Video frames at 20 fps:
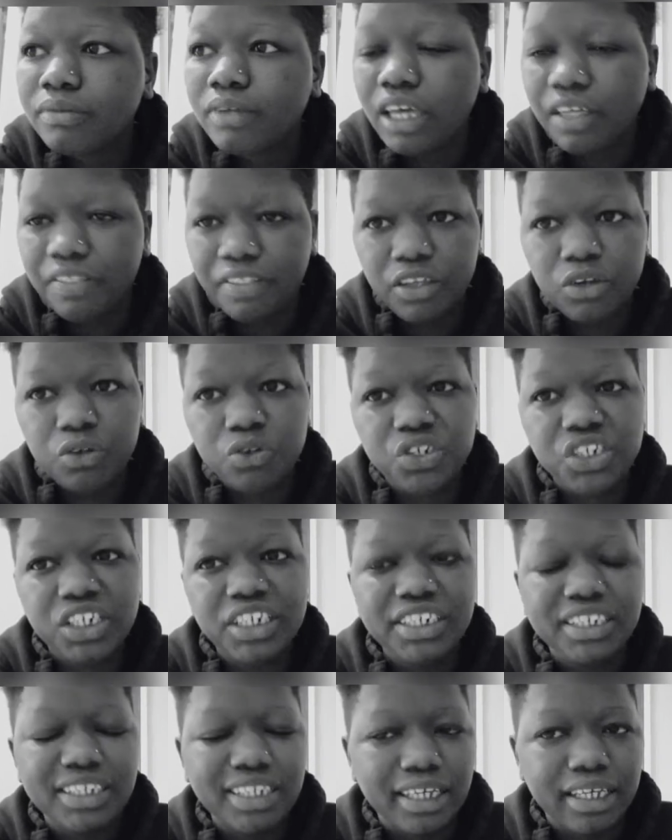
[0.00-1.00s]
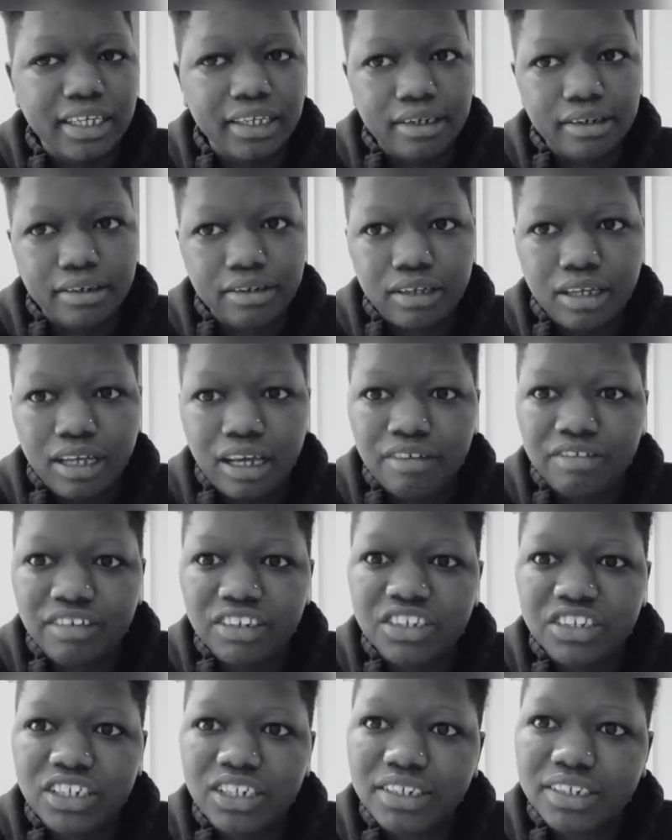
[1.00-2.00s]
and then you tilt it again. After
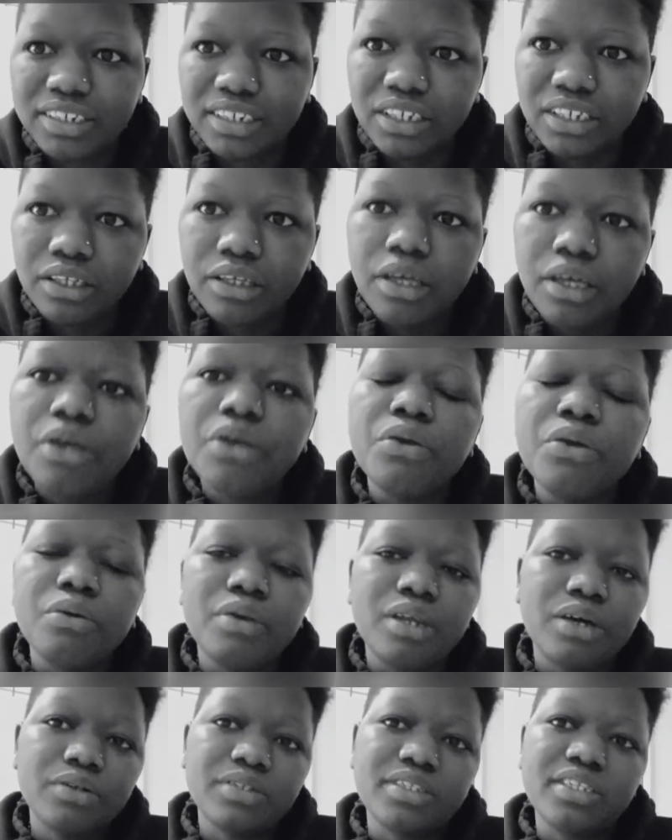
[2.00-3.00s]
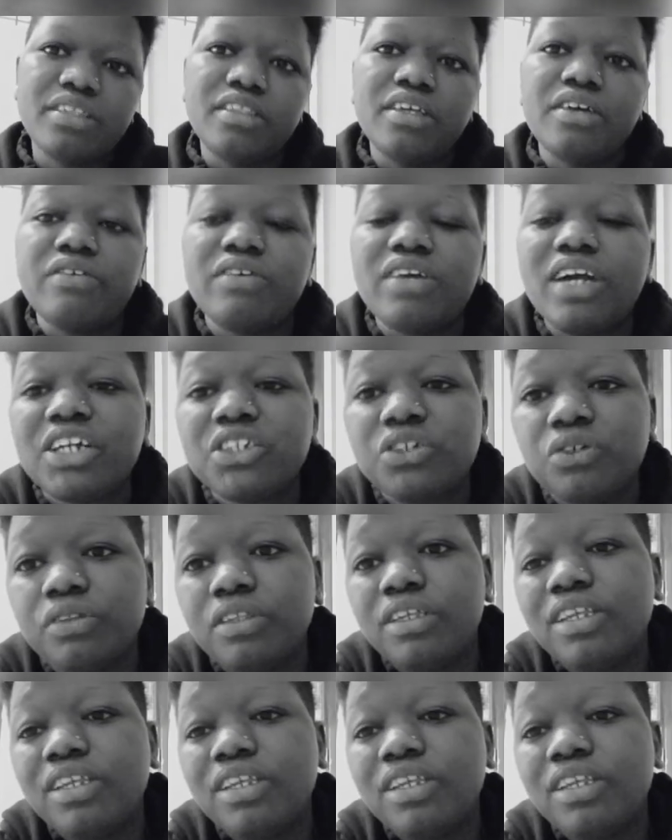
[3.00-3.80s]
tilting, you now see the reaction.